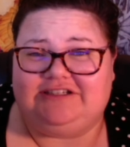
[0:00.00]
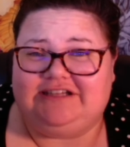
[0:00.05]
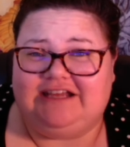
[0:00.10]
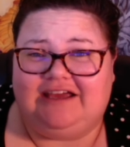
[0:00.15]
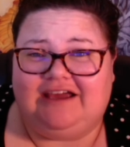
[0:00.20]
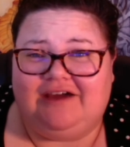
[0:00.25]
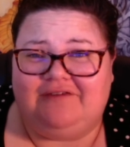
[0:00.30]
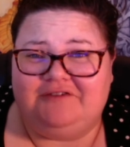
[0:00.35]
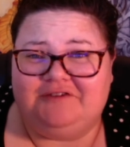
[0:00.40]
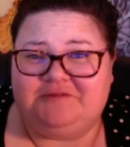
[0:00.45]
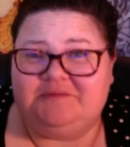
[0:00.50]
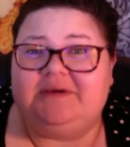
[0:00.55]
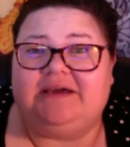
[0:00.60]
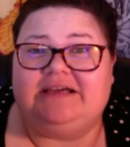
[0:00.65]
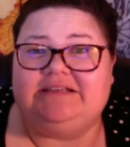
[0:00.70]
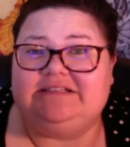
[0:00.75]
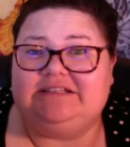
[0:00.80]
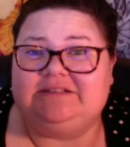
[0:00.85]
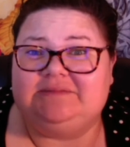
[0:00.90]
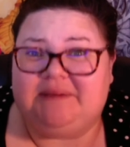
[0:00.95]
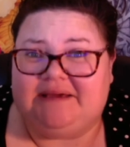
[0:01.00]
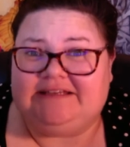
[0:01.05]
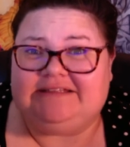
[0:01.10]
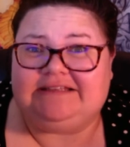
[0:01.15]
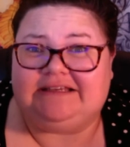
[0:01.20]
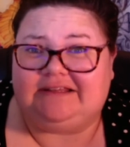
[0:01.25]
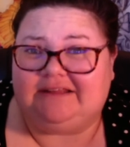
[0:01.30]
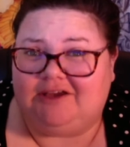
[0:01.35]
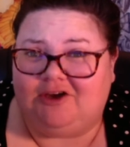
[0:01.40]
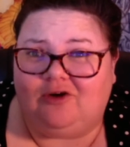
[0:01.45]
Day covers because it's
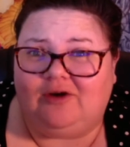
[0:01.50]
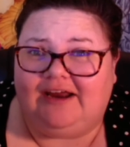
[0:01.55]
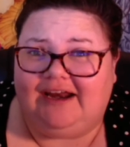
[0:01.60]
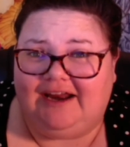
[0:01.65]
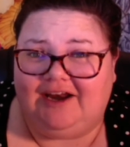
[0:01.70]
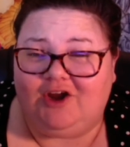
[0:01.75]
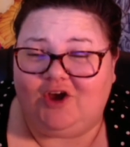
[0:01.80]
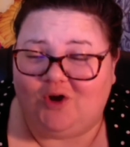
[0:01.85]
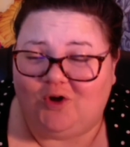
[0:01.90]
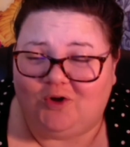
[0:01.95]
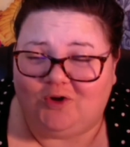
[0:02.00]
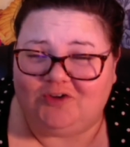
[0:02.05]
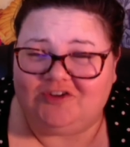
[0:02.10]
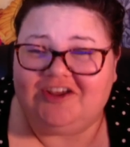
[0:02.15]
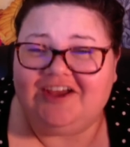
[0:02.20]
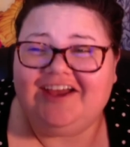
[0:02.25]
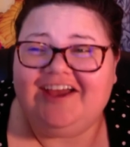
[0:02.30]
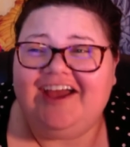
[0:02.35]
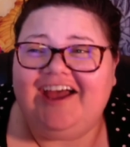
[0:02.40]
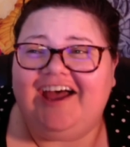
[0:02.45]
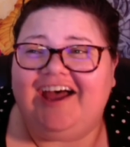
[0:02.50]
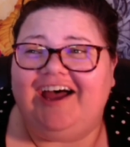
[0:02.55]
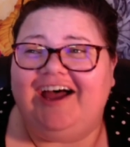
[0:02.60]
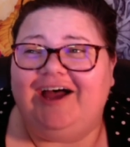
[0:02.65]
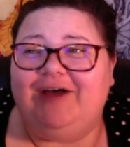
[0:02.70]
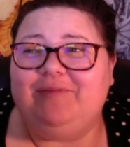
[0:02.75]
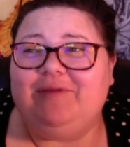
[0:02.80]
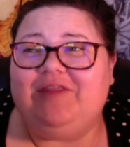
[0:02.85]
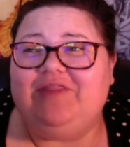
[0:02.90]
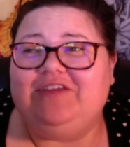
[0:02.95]
basically green and gold.
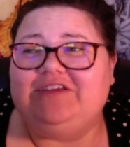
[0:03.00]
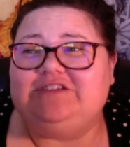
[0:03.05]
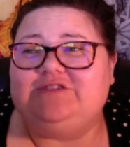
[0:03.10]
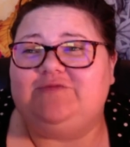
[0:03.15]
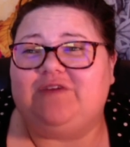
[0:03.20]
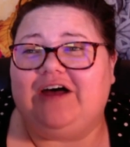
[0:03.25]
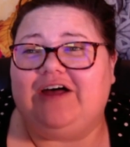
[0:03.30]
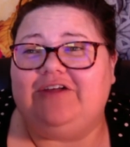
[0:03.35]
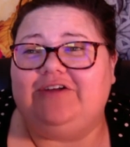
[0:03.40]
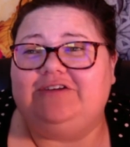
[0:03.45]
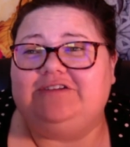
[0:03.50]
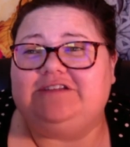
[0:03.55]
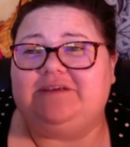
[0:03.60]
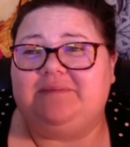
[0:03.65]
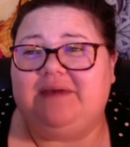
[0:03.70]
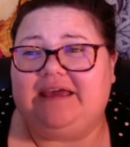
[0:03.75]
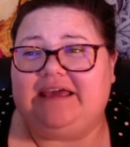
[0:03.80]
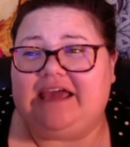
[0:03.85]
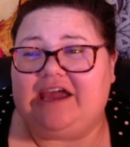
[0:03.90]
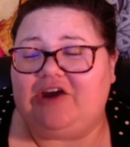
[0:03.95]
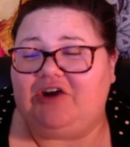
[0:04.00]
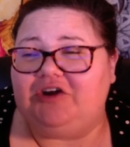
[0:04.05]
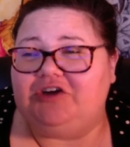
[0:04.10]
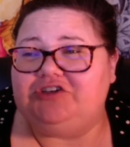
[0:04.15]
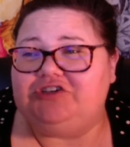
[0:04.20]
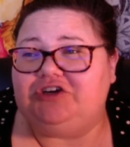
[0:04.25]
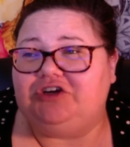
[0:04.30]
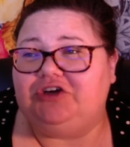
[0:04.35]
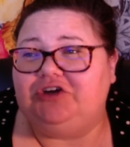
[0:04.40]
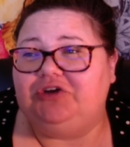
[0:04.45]
And this follows a main
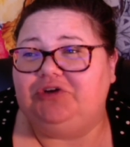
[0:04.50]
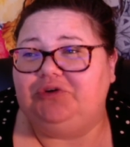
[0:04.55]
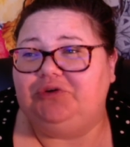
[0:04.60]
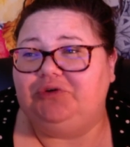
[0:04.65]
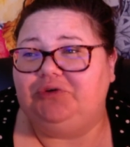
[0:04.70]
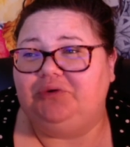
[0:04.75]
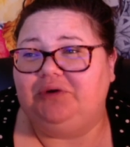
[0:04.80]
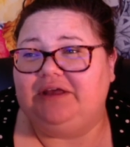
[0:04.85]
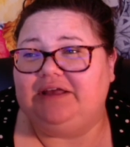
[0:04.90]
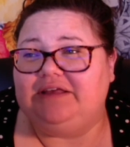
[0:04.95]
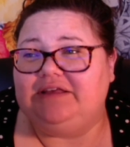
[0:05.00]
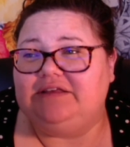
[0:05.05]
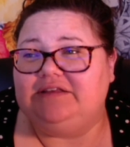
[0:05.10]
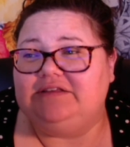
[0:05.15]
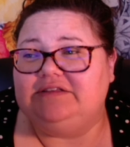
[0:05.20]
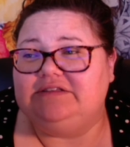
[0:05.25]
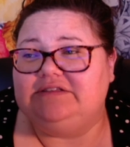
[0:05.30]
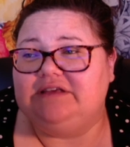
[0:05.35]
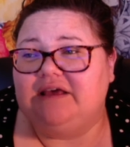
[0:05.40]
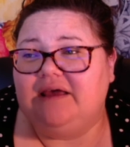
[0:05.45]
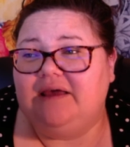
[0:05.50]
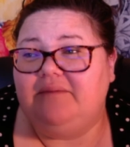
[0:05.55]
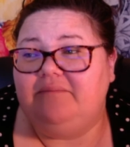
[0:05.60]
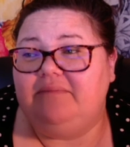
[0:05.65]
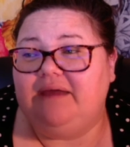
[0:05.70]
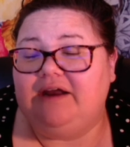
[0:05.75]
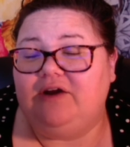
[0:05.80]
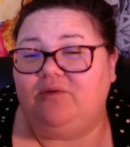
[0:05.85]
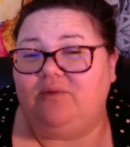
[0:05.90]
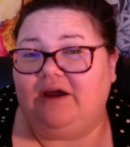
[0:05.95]
character who is
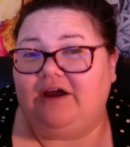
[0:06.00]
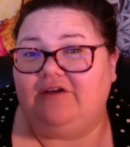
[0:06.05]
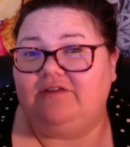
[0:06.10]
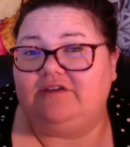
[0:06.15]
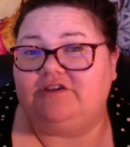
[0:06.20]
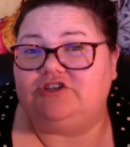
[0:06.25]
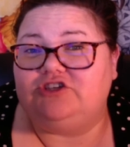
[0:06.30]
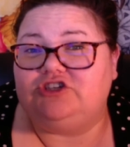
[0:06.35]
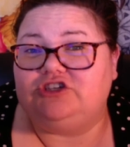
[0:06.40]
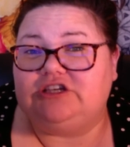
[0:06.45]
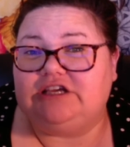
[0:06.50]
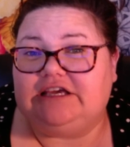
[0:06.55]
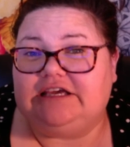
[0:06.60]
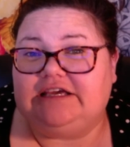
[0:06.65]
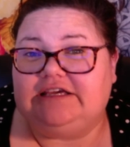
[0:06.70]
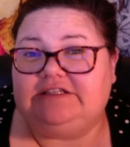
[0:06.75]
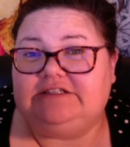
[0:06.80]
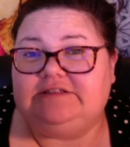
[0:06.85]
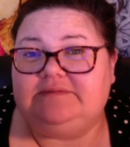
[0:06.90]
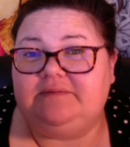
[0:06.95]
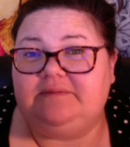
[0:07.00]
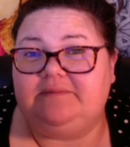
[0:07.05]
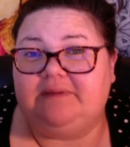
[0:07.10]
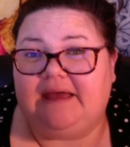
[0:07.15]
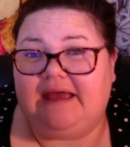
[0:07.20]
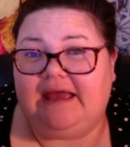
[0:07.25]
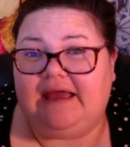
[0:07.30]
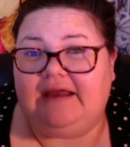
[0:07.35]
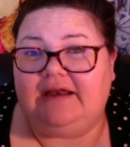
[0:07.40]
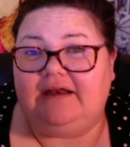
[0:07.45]
made aware that she has
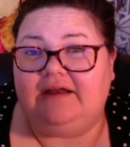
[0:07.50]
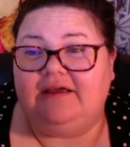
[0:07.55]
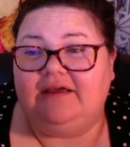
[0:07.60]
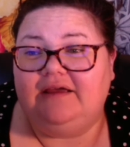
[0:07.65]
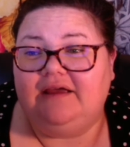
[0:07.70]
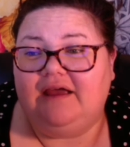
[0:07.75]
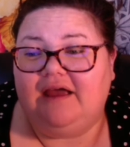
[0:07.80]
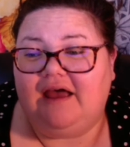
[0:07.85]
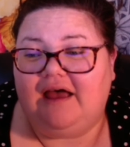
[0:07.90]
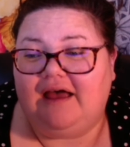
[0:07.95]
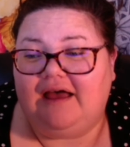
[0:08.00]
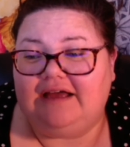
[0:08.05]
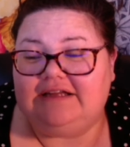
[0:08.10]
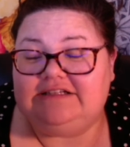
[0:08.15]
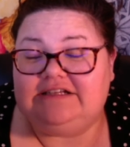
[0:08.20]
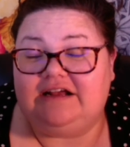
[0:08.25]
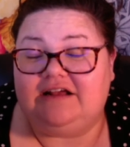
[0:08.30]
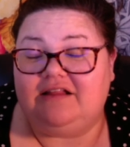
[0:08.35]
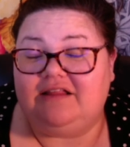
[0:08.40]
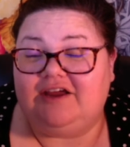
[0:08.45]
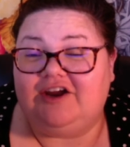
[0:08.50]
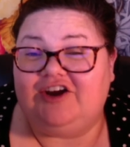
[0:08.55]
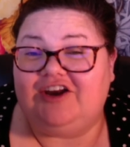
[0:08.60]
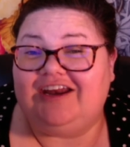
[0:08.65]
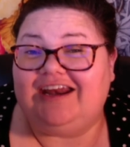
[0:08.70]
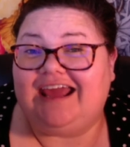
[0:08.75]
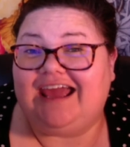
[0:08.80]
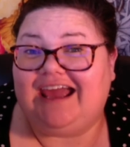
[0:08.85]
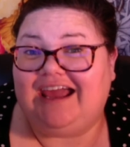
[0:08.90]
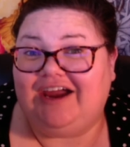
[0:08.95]
been declared
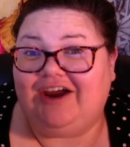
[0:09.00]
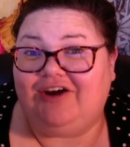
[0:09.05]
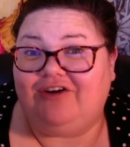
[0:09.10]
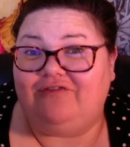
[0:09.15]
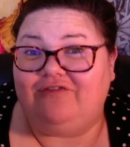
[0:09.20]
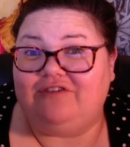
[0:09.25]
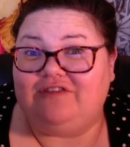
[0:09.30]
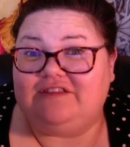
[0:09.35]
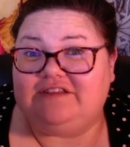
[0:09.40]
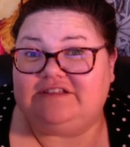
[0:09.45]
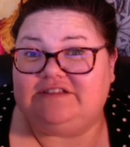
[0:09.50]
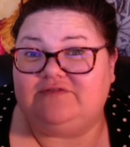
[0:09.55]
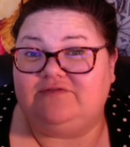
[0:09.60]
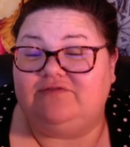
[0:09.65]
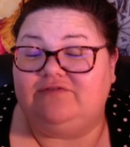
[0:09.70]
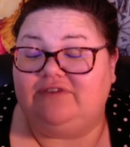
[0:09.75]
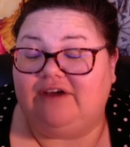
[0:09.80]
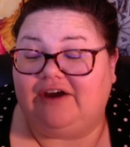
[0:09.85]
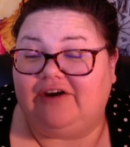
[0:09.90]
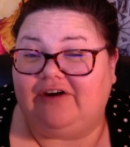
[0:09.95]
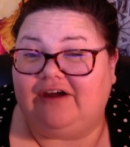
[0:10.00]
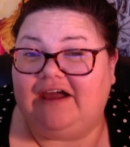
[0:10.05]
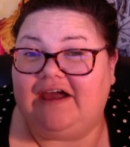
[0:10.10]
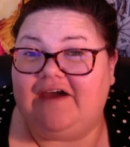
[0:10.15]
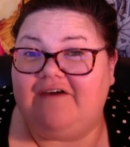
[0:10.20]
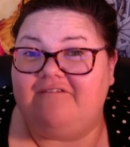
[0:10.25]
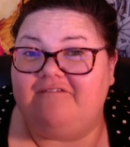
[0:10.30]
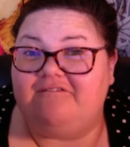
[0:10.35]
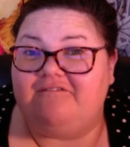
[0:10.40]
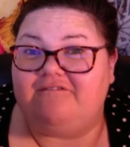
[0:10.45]
an heir for this very,
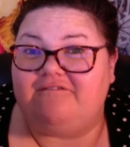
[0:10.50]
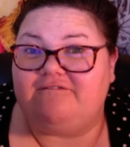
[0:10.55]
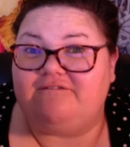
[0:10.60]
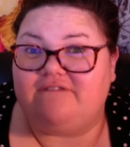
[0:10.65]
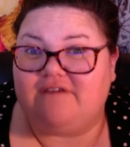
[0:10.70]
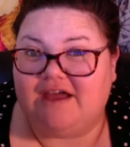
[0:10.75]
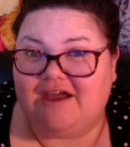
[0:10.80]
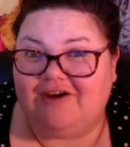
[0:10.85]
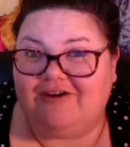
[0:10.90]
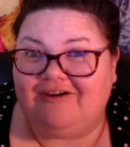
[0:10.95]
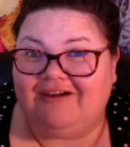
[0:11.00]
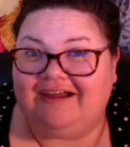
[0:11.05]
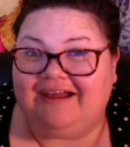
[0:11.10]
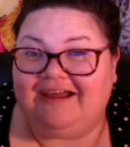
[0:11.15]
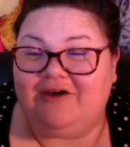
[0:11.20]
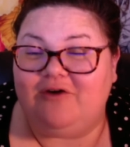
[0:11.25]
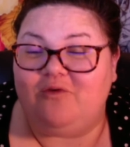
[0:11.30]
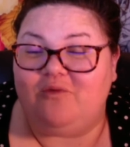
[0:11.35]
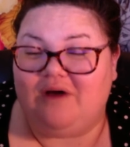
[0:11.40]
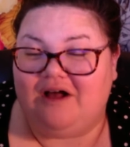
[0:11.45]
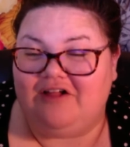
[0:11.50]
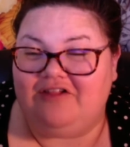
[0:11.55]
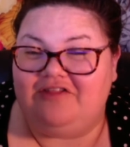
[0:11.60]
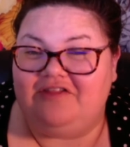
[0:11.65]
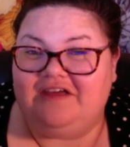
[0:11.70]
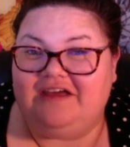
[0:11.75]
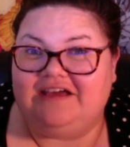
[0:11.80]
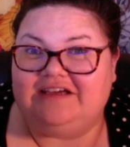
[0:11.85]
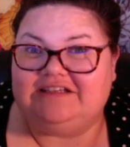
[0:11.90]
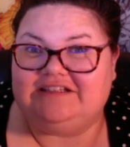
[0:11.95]
very
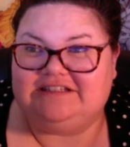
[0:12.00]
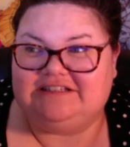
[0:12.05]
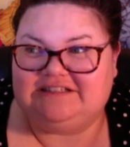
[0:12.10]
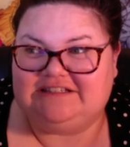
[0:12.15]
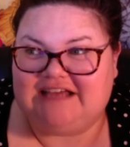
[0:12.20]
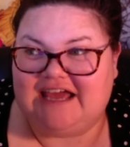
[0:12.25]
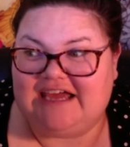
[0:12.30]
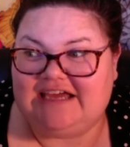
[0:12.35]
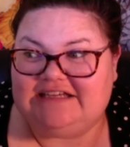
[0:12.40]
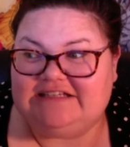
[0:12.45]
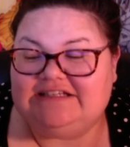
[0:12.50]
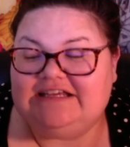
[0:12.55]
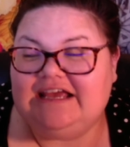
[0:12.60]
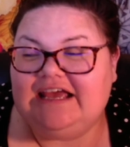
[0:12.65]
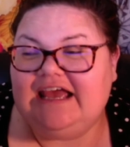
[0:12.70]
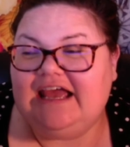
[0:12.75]
wealthy estate.